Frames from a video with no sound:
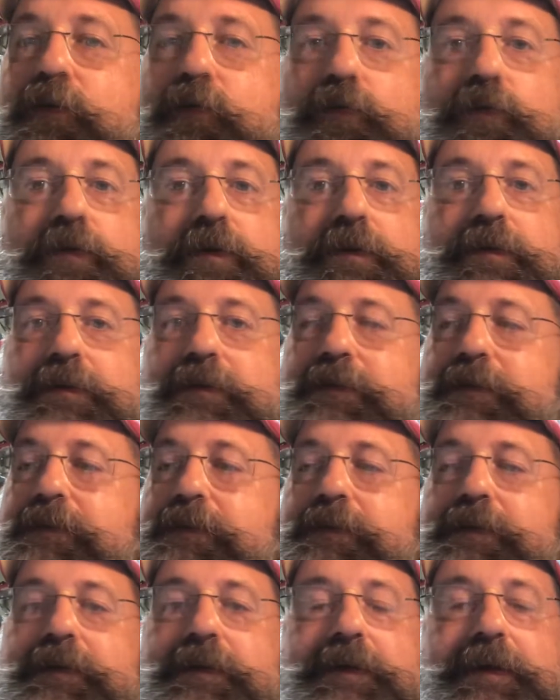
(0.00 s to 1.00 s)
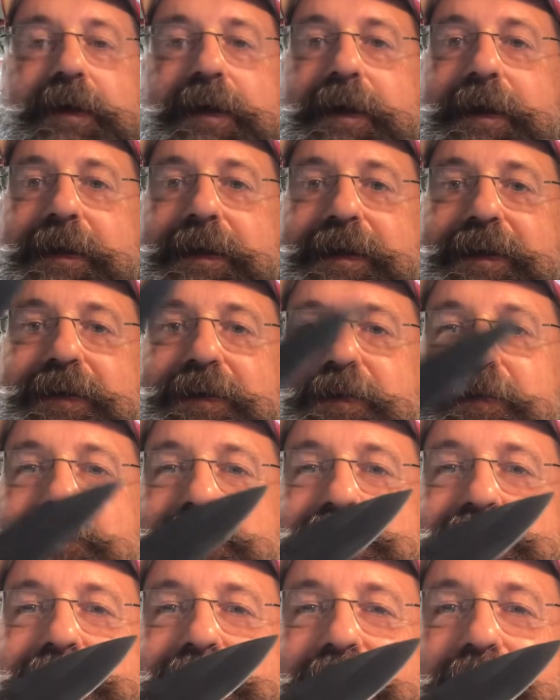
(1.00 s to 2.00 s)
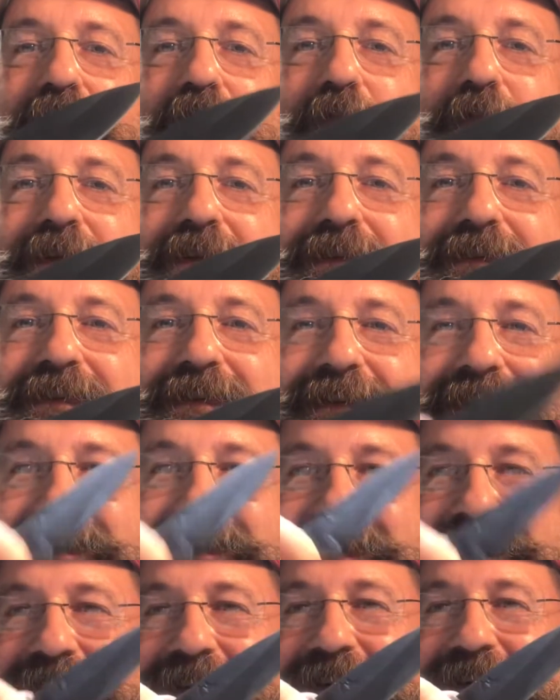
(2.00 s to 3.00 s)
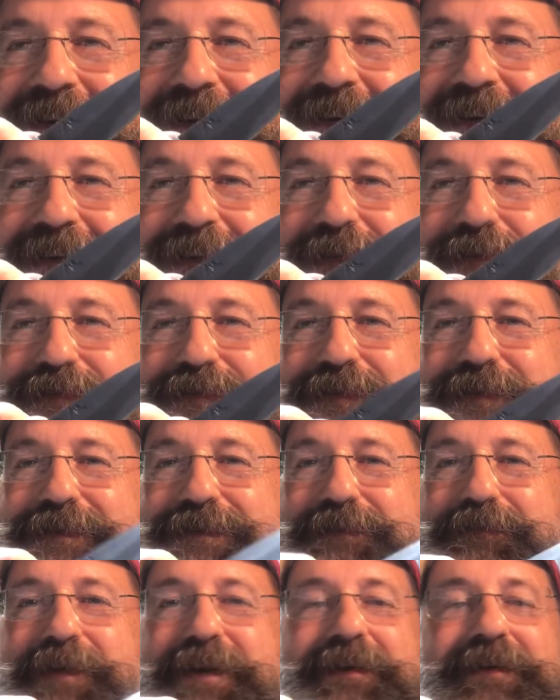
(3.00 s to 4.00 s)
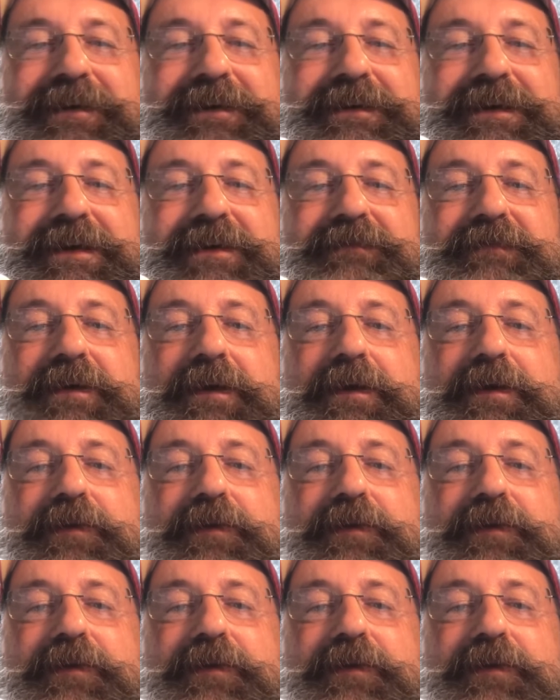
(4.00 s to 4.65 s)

Or, hey, use it at home and use it as a paring knife.